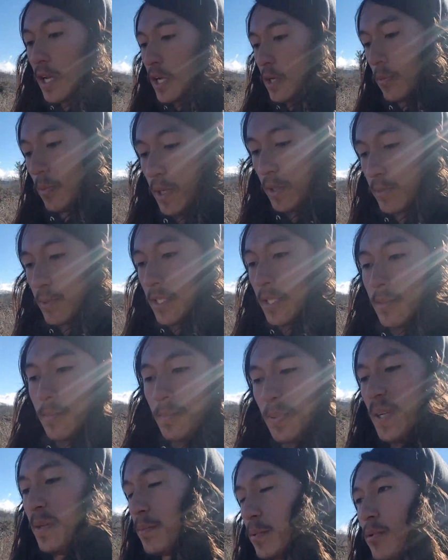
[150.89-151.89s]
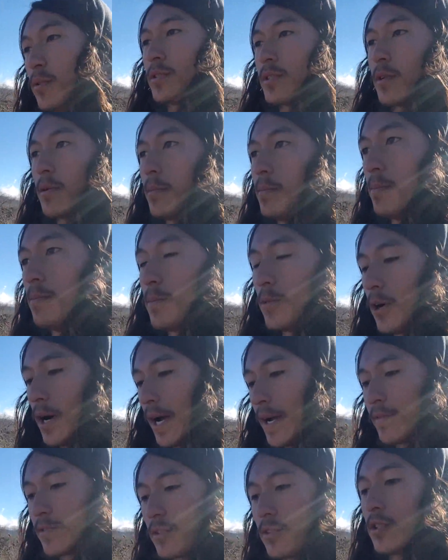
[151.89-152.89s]
when people's
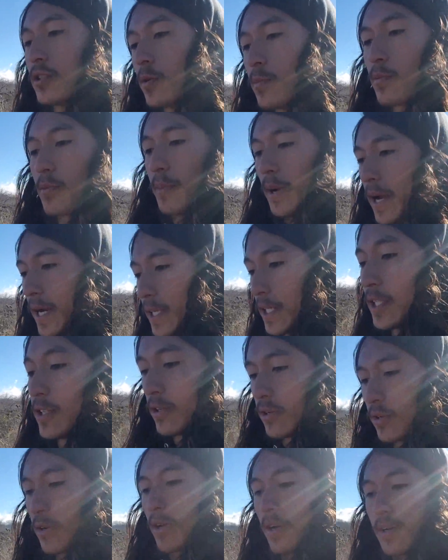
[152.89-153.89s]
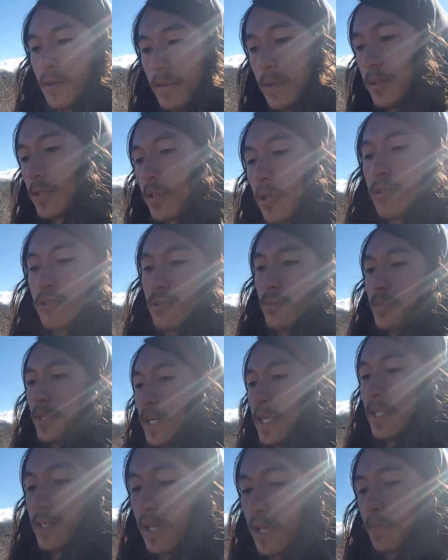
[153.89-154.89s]
lives are super manicured on social
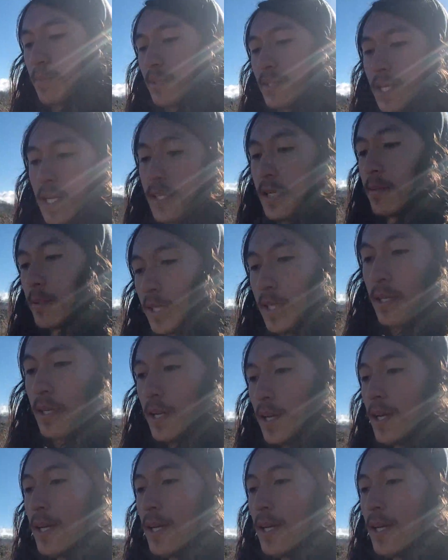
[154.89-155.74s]
media, they pretend to be